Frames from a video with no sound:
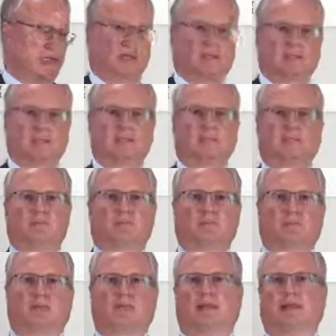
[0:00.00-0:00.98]
like
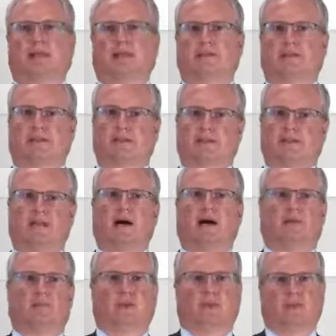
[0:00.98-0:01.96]
encryption and other things in
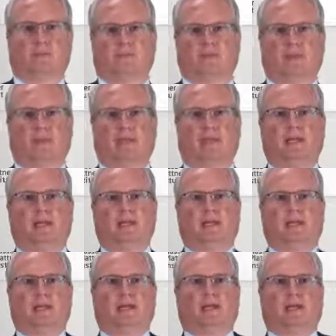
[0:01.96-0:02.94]
hardware.
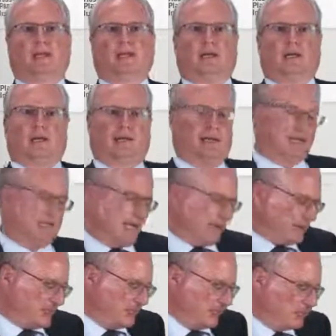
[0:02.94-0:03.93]

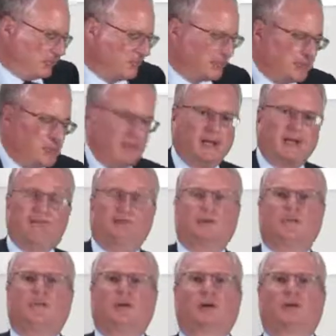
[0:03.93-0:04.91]
Examples for typical
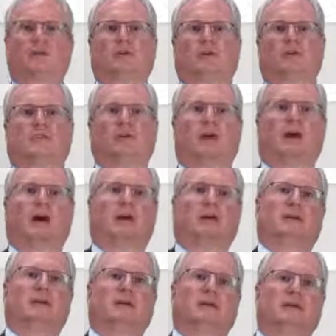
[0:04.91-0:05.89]
mainframe workloads
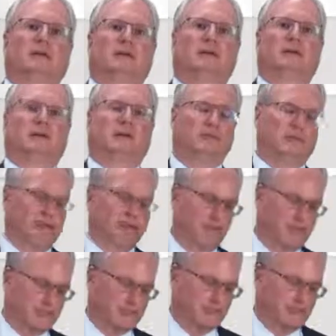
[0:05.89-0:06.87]
are, of
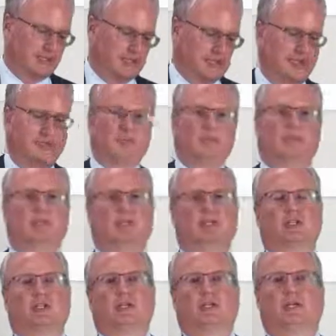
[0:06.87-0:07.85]
course, the
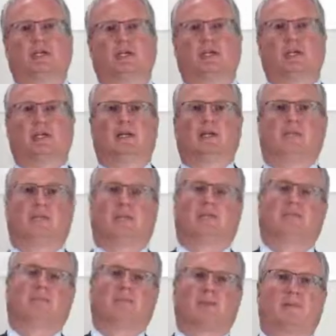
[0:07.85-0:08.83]
traditional
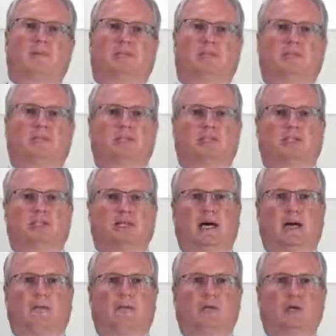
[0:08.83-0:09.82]
mainframe applications
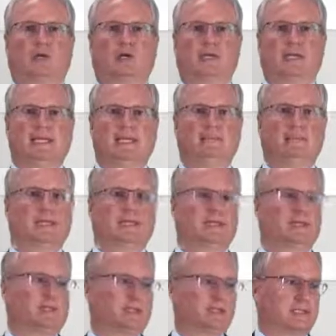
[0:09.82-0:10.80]
are bookkeeping
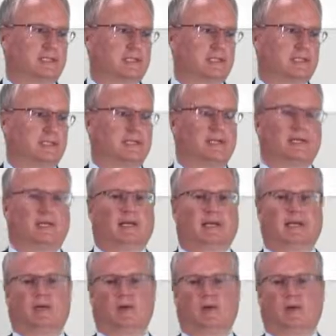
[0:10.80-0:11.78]
systems,
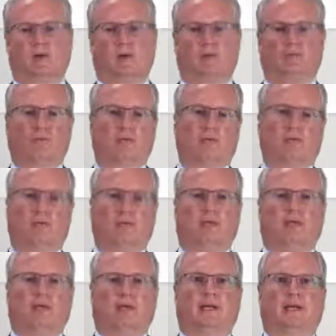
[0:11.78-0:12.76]
as we know from
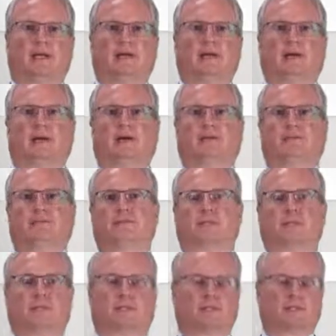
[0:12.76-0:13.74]

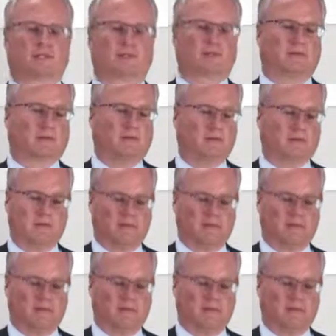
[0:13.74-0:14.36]
aircraft industry,